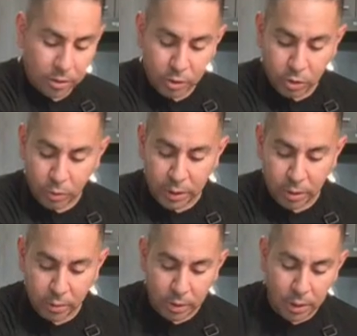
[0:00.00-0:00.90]

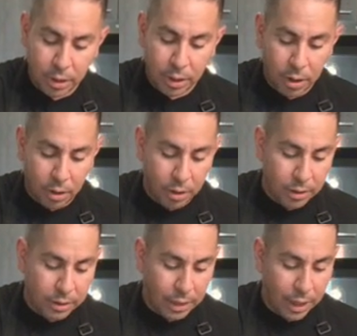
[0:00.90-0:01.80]
drizzled
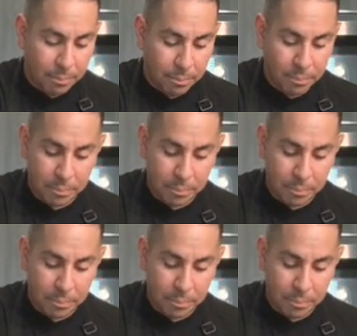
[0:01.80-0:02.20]
on top.